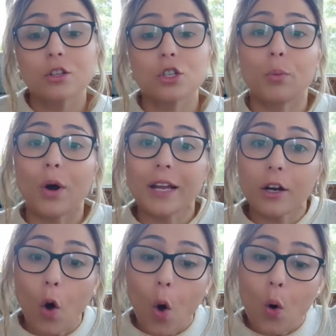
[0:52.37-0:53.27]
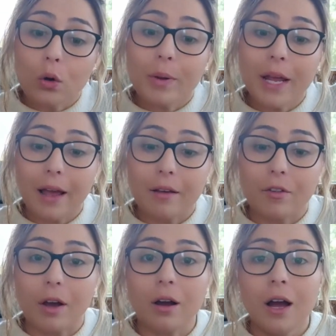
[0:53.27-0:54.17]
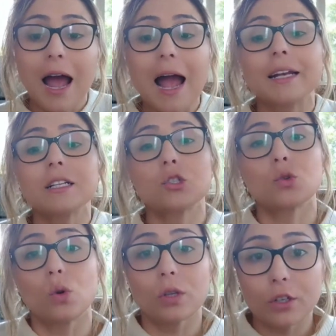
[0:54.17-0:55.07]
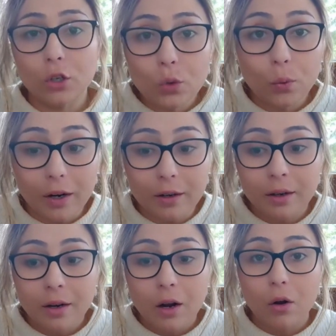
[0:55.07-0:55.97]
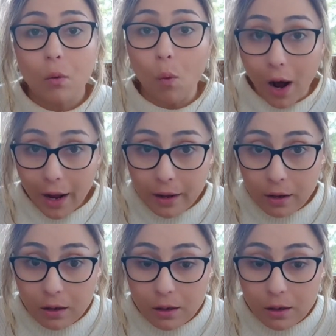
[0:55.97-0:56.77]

to break an old behavior and install a new one. Why?